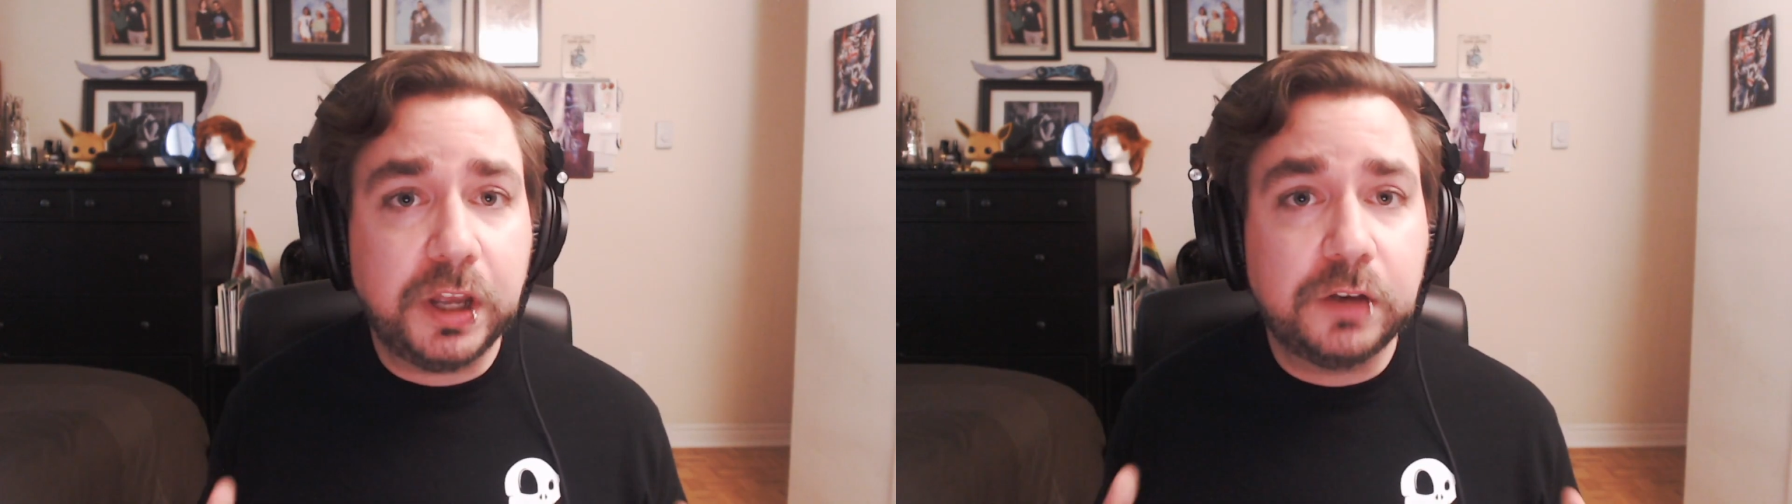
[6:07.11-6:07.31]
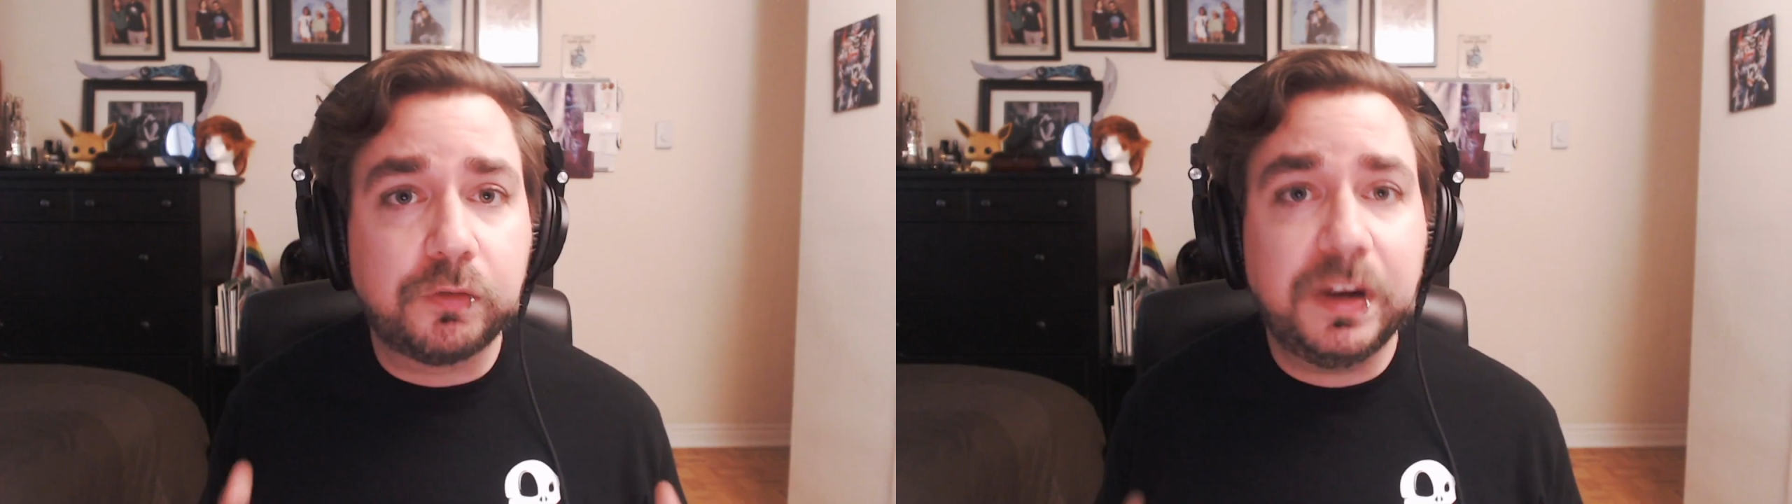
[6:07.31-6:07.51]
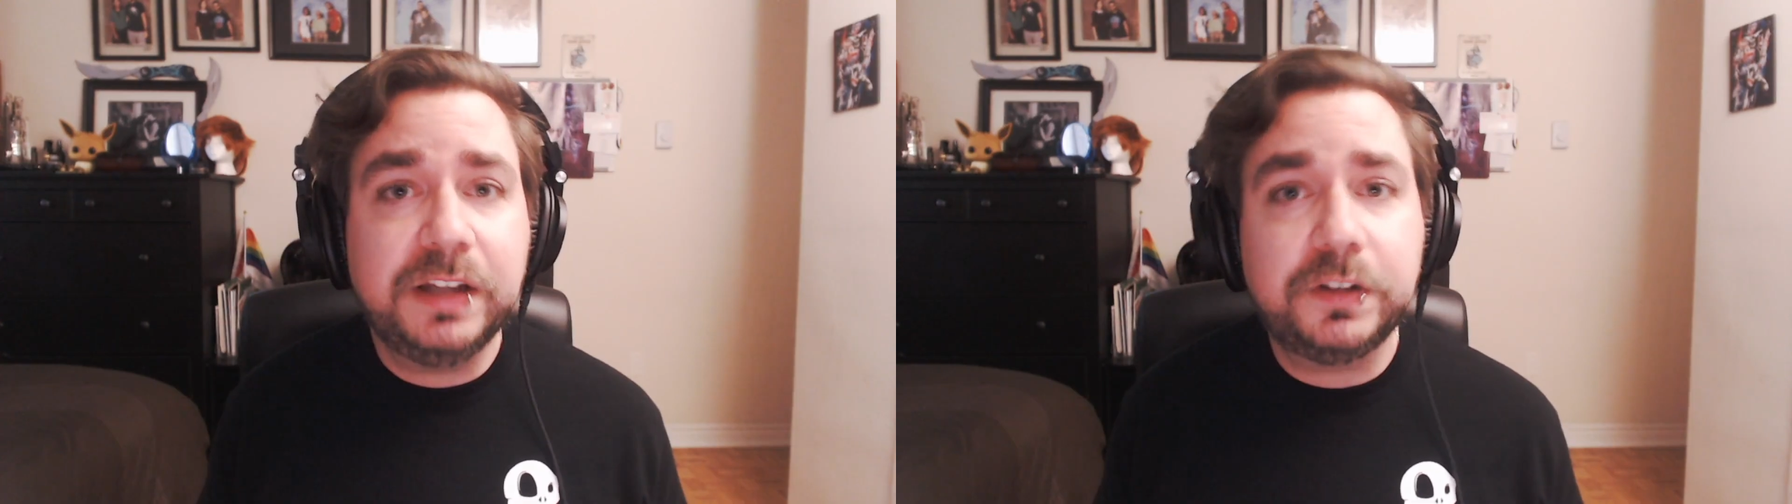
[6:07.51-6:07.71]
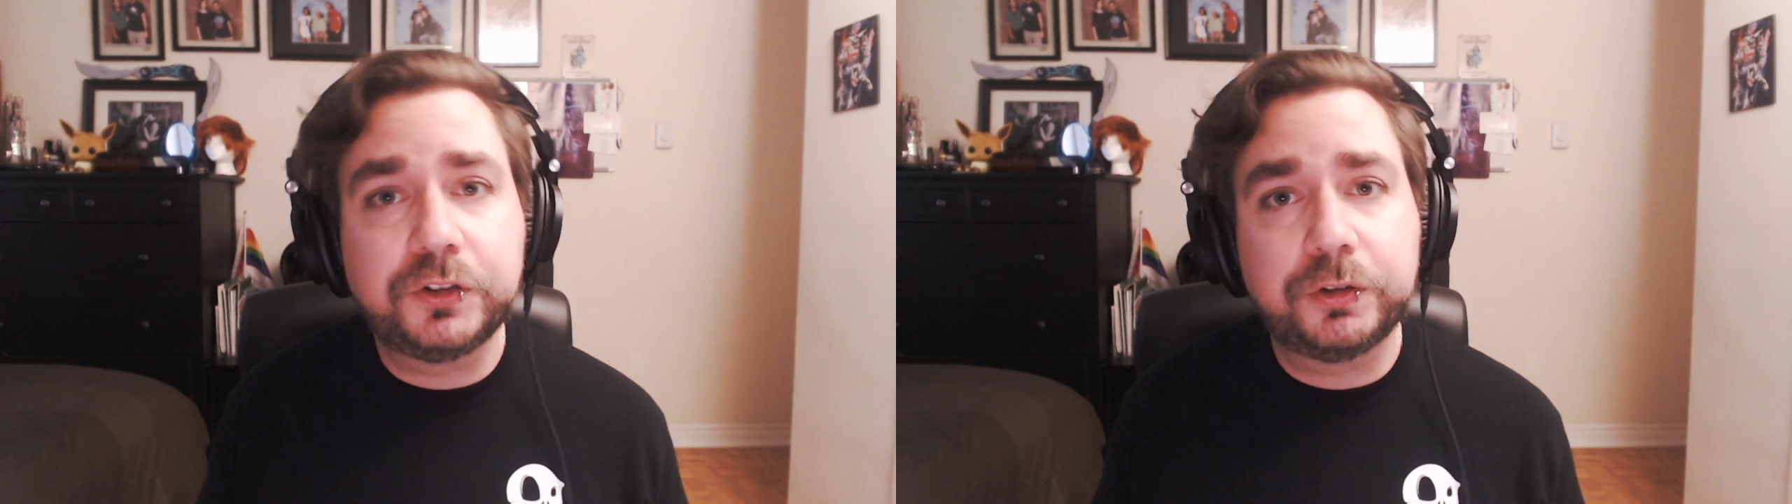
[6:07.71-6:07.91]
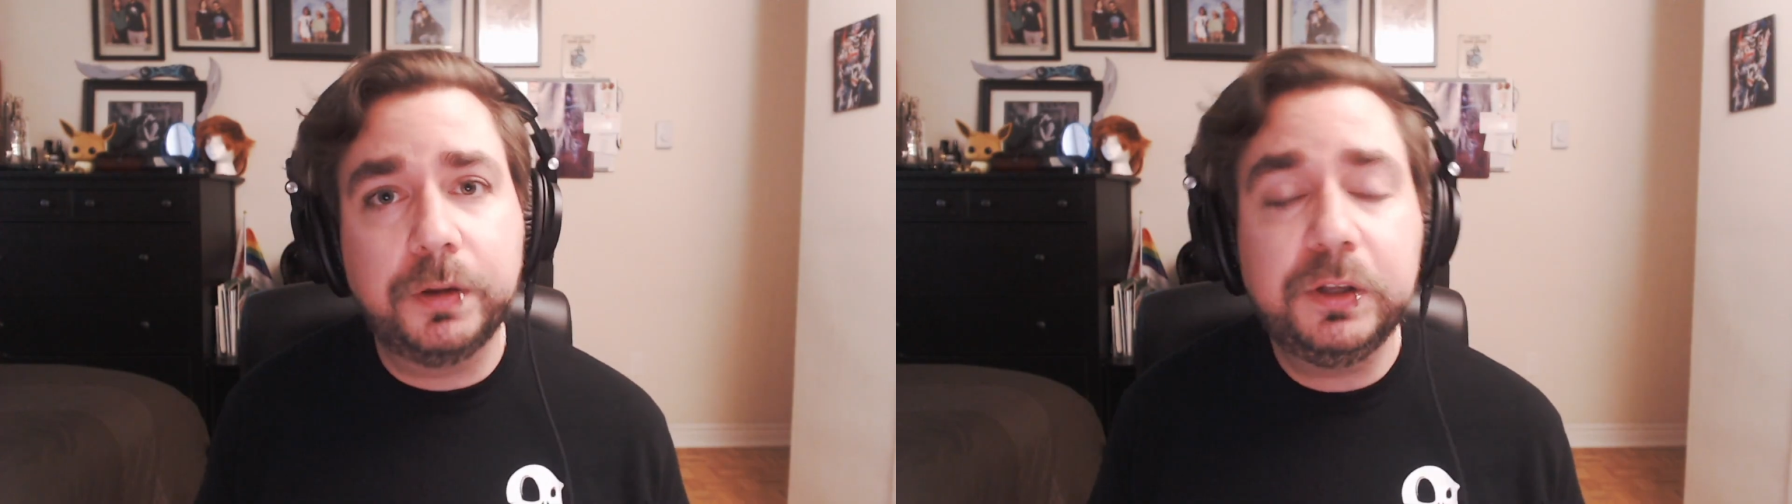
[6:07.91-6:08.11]
a great
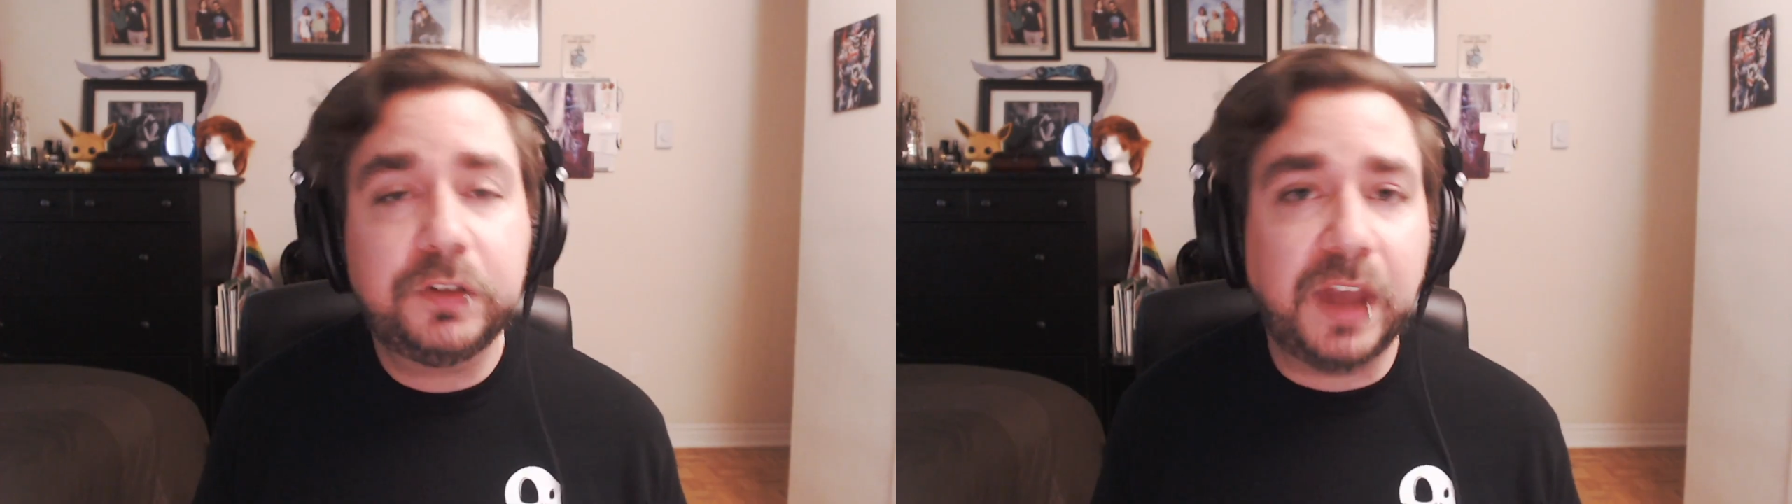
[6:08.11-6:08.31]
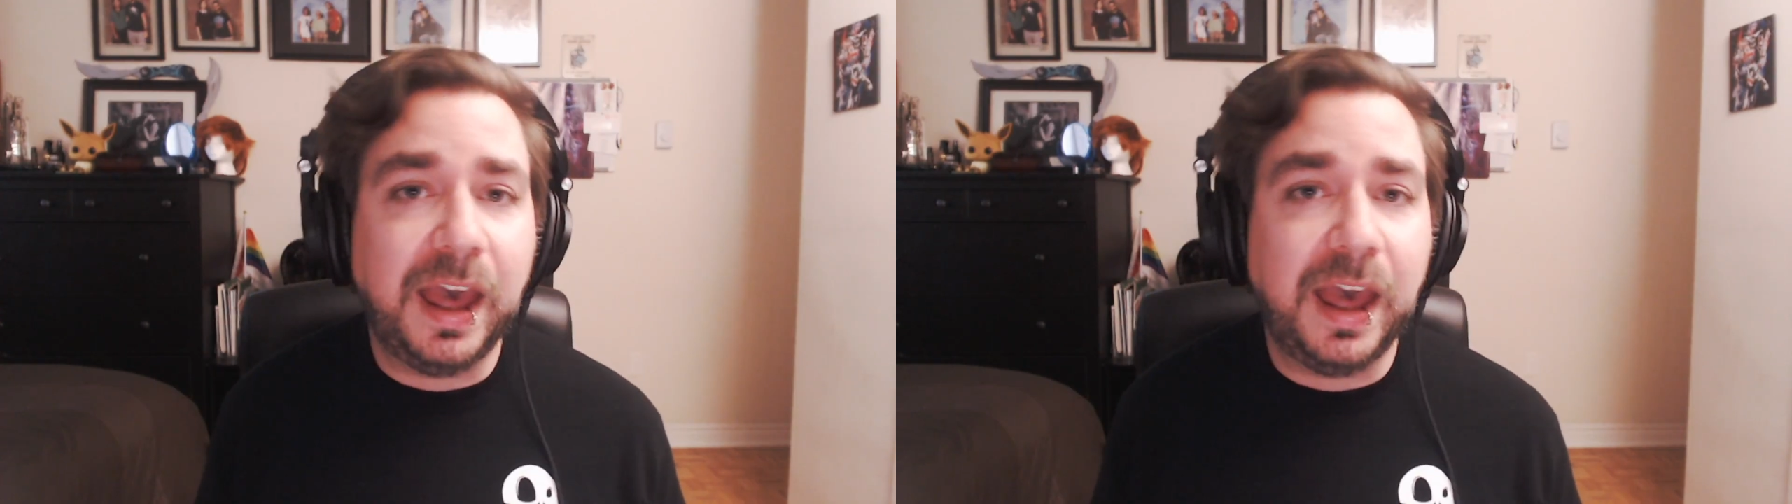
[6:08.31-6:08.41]
attribute